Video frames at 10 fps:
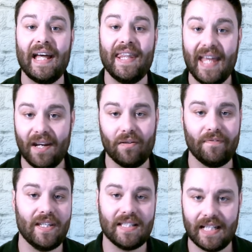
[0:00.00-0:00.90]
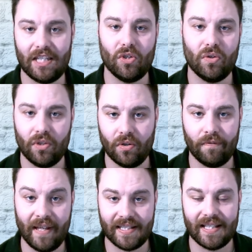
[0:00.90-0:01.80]
And then obviously your
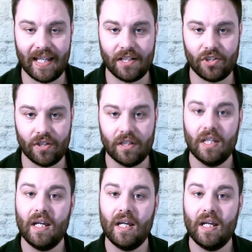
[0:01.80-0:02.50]
ventilation